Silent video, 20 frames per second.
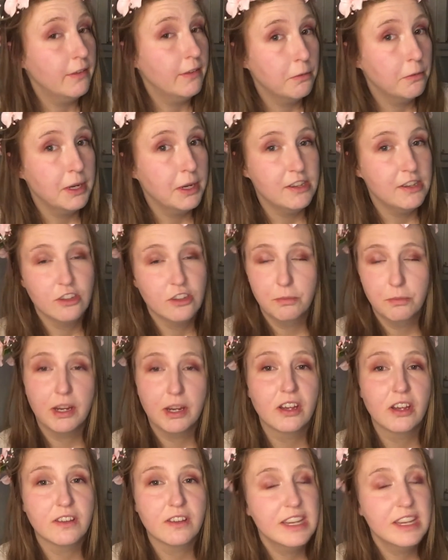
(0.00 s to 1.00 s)
region, because
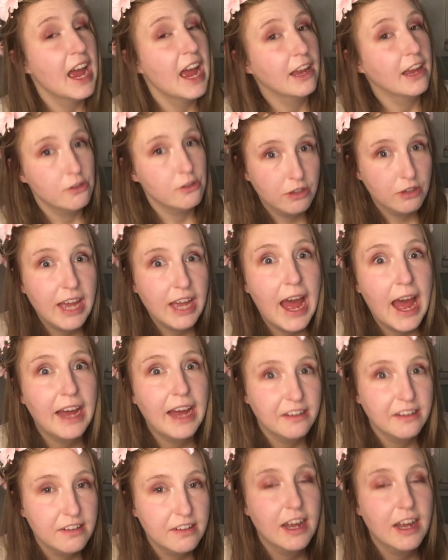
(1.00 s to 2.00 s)
yeah, you can
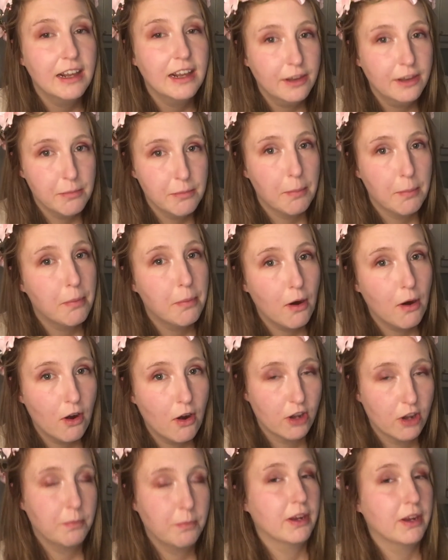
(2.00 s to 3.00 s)
tell them apart
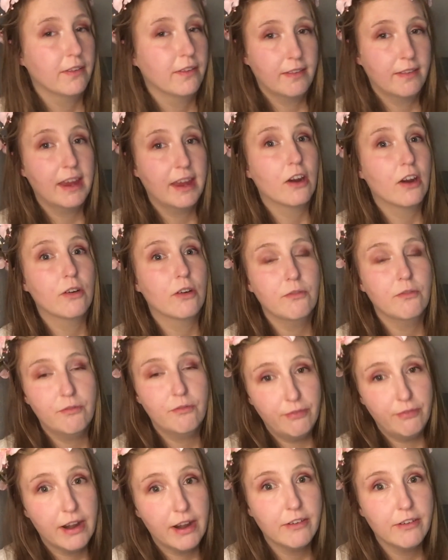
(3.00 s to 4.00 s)
because they are
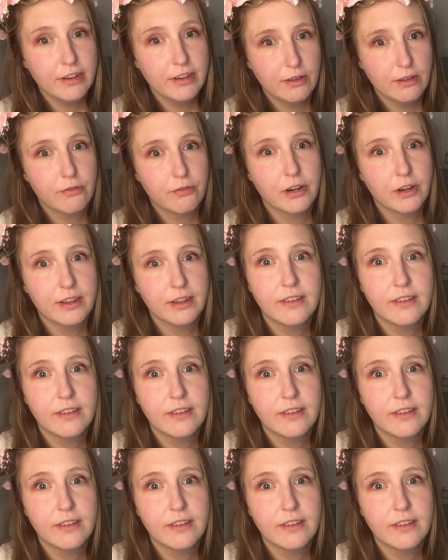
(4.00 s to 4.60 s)
very different